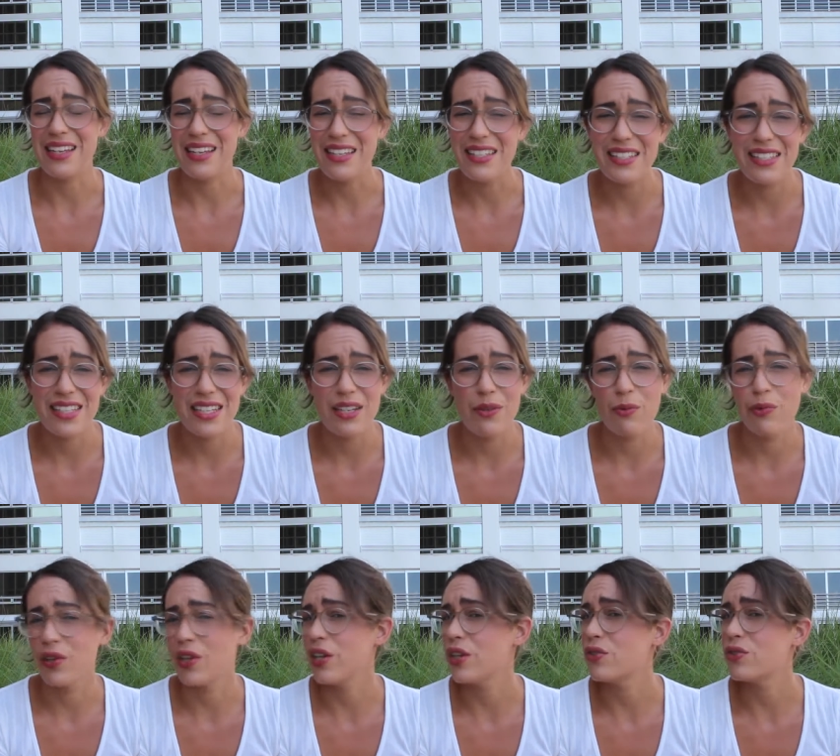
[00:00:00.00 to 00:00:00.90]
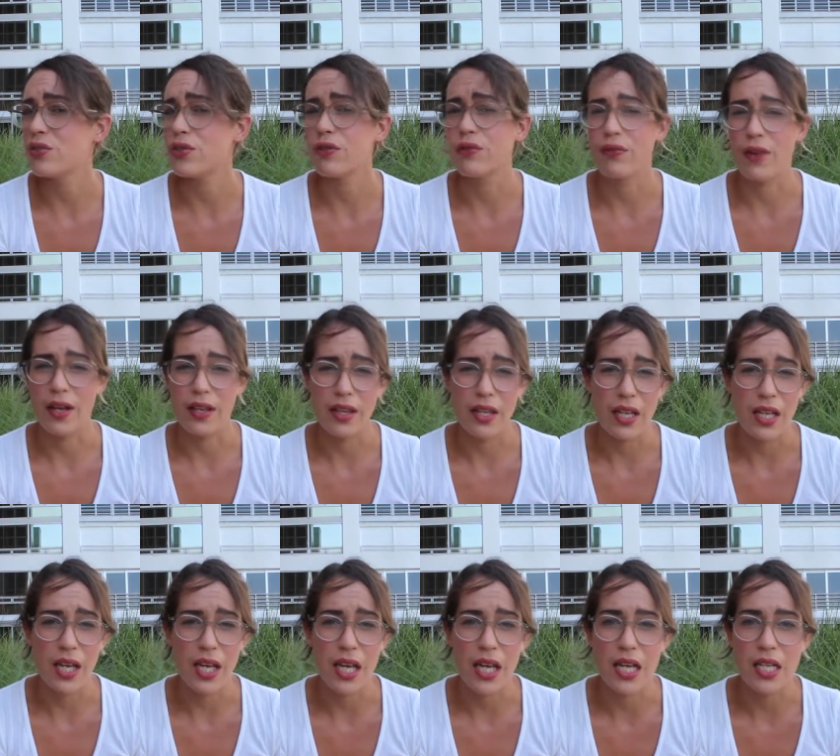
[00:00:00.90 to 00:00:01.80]
easy, really
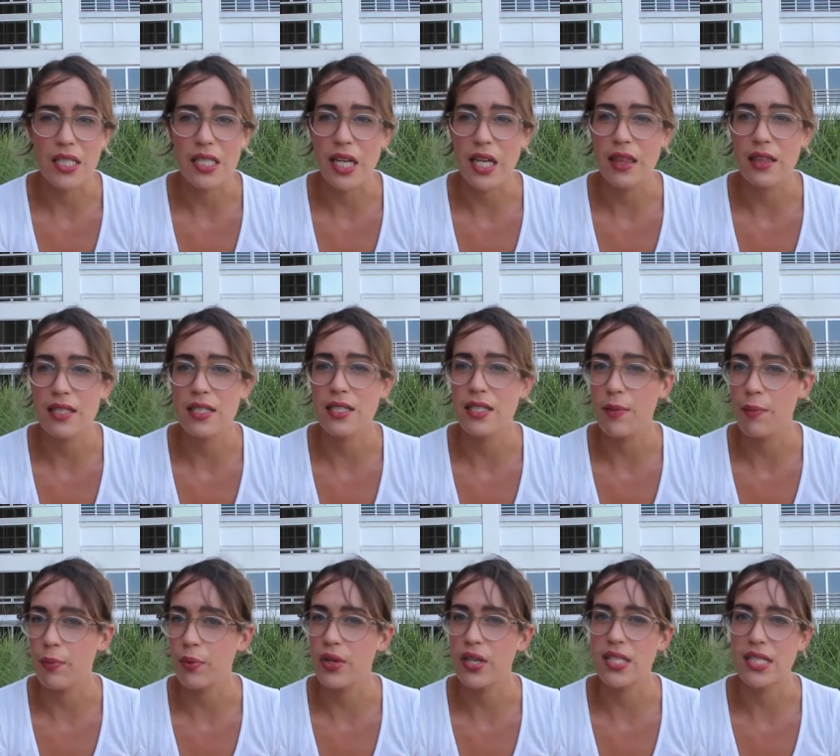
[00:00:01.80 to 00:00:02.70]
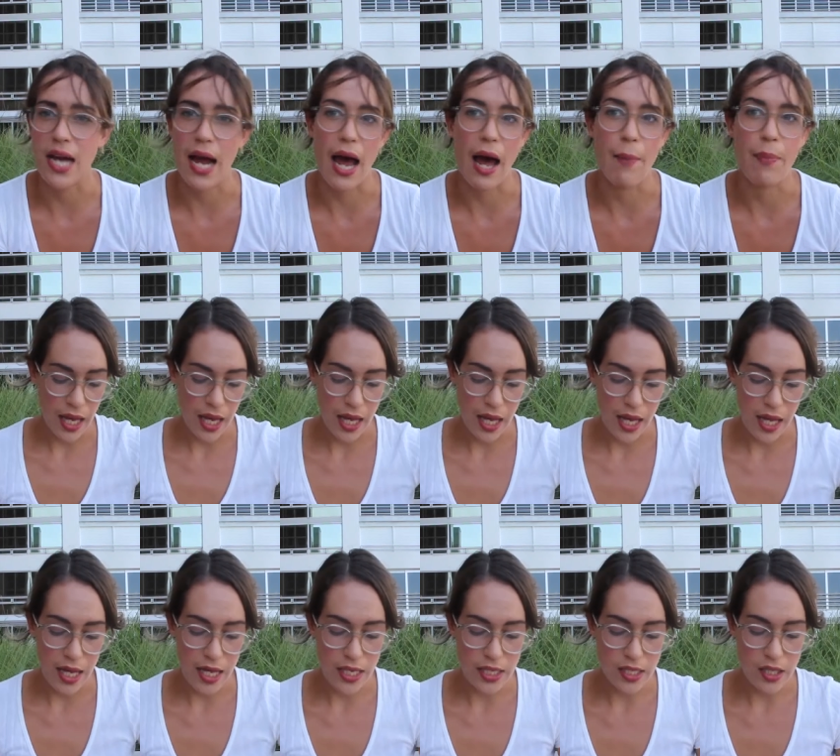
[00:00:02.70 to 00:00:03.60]
user-friendly. It's like the simplest app.
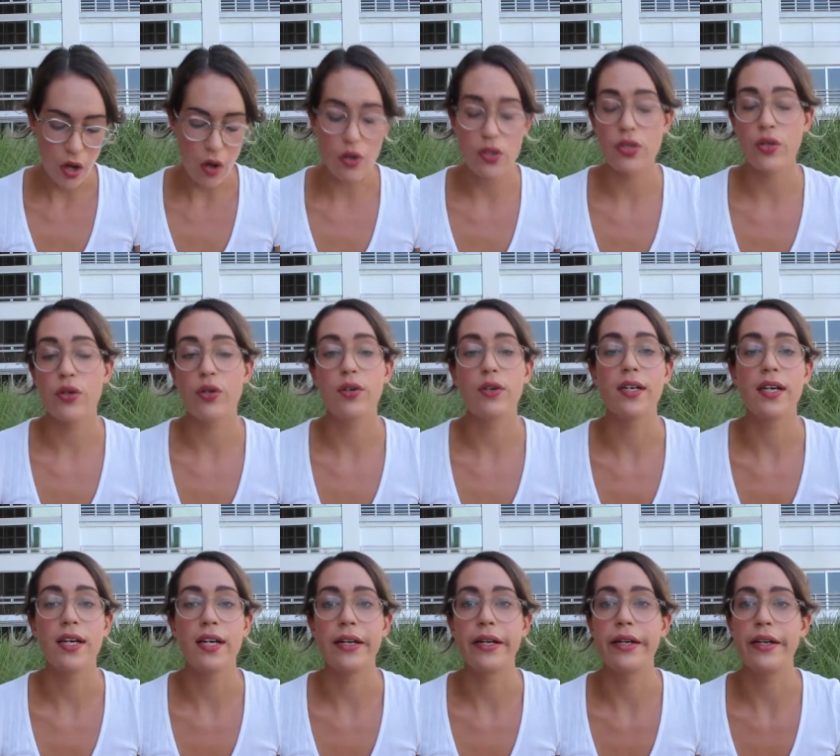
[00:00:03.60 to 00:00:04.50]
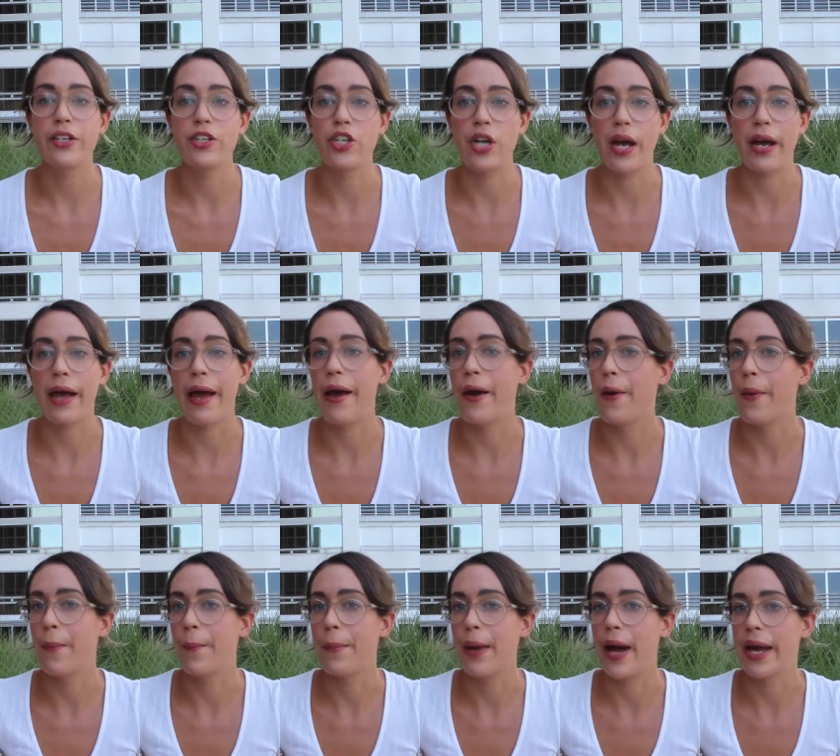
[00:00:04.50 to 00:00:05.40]
And also you can check
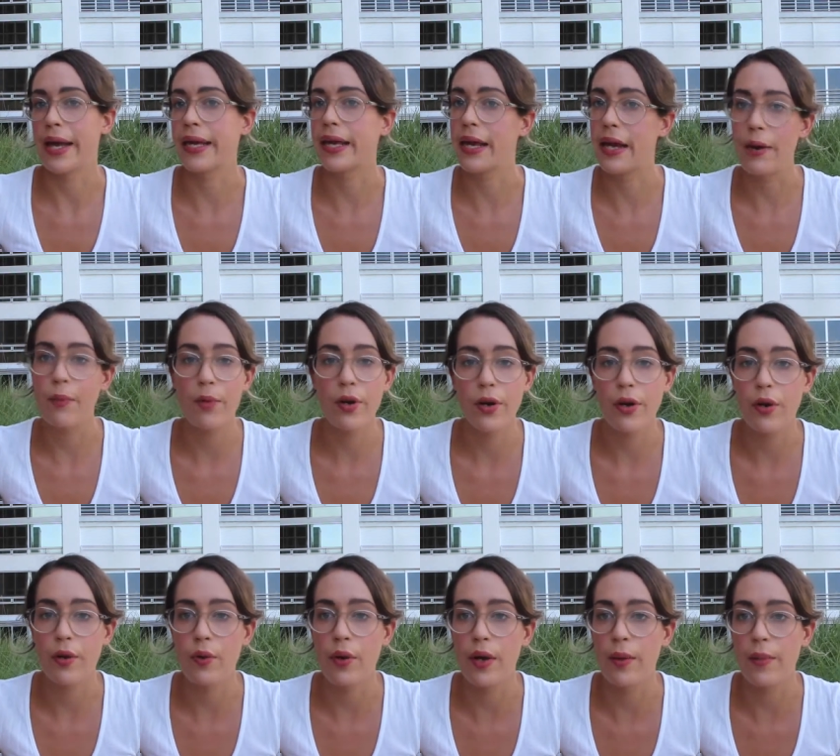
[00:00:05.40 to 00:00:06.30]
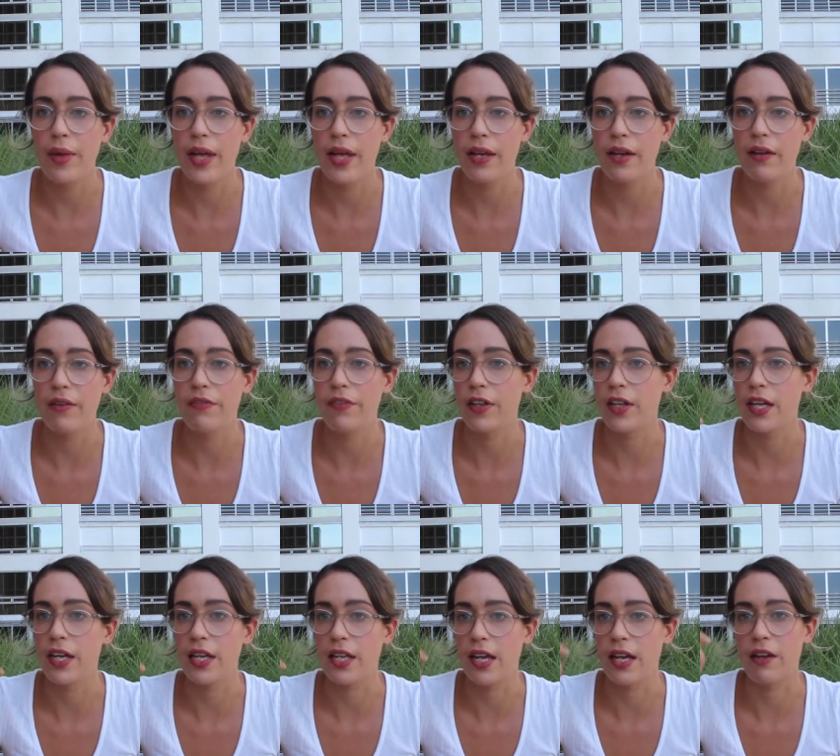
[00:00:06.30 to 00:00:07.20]
out my camera equipment
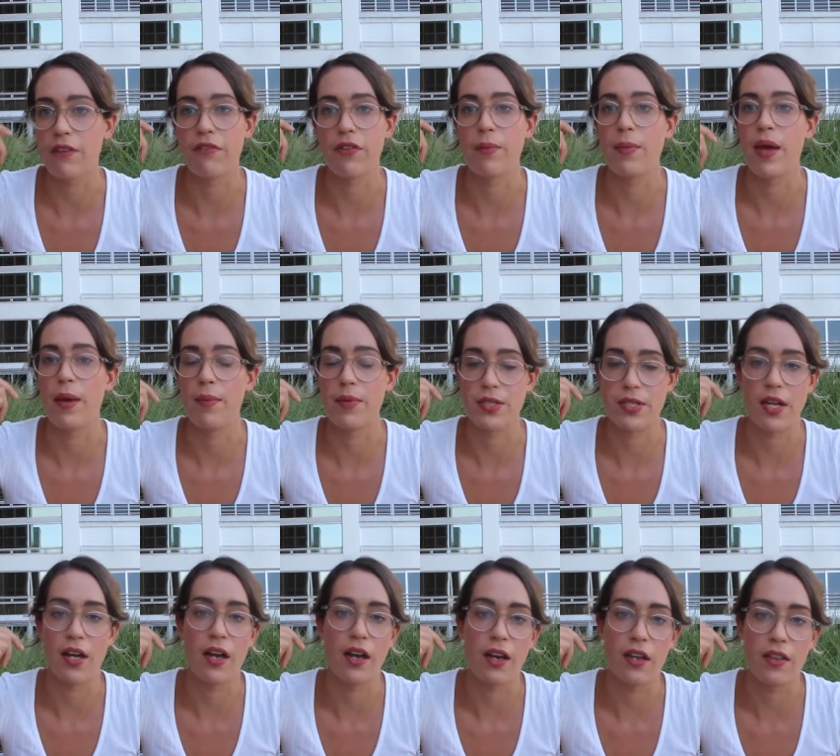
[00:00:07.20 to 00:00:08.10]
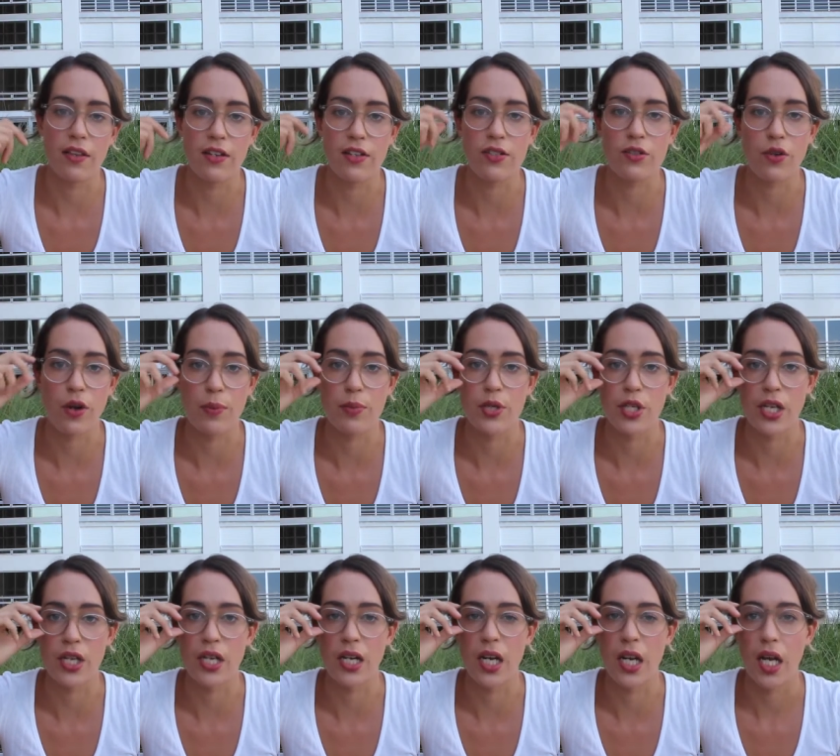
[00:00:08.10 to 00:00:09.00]
affiliate link from Amazon in the
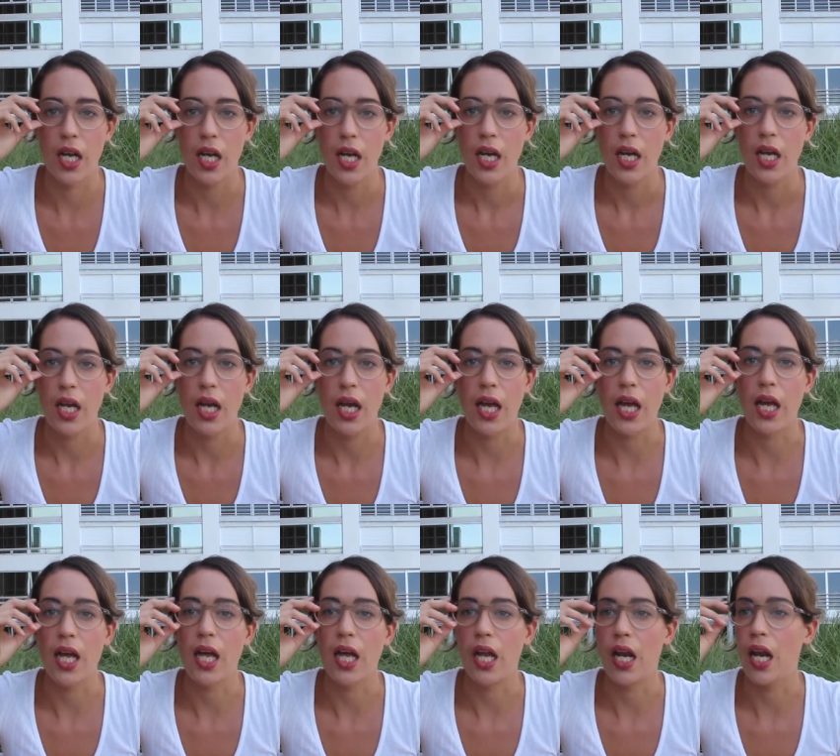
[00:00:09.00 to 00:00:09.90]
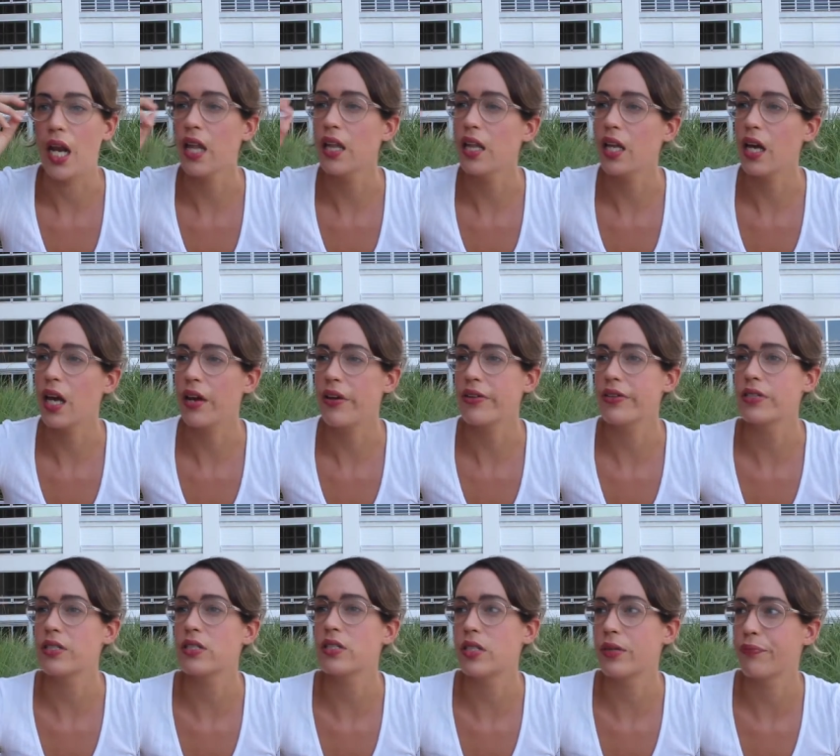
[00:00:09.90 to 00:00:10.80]
description. And anything
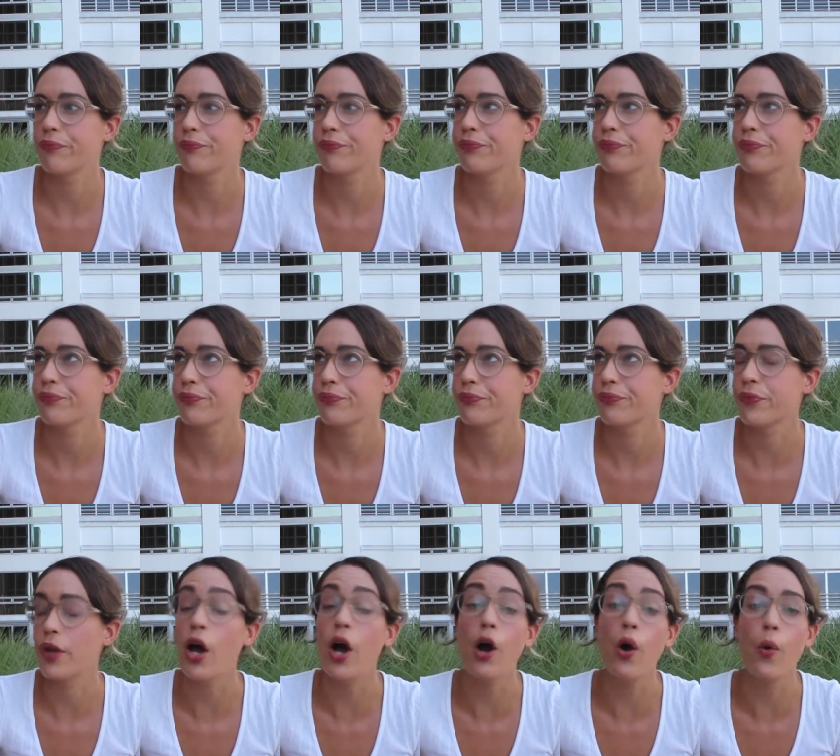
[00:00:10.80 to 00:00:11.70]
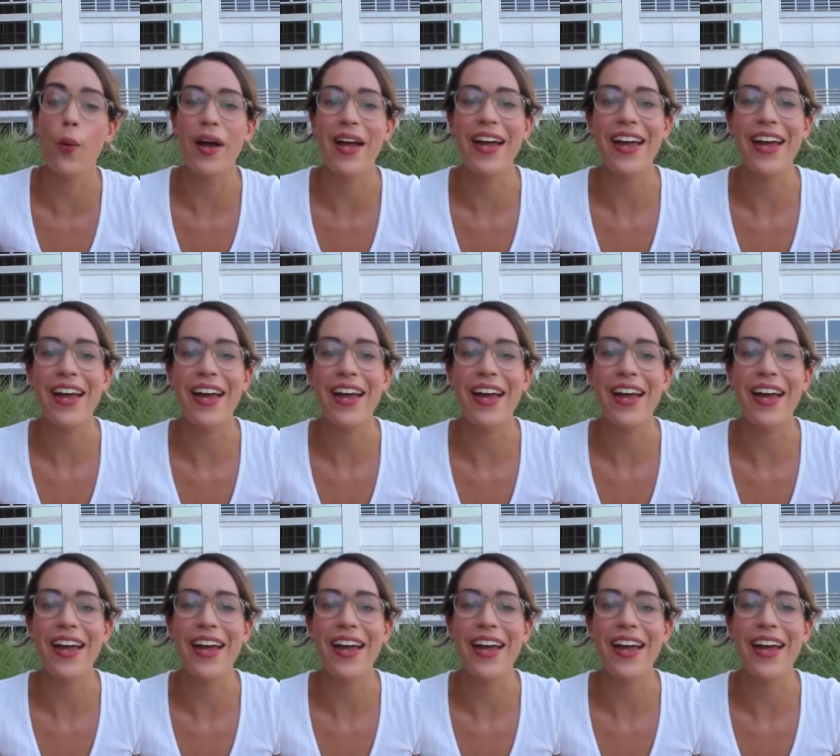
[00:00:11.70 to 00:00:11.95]
else? Oh!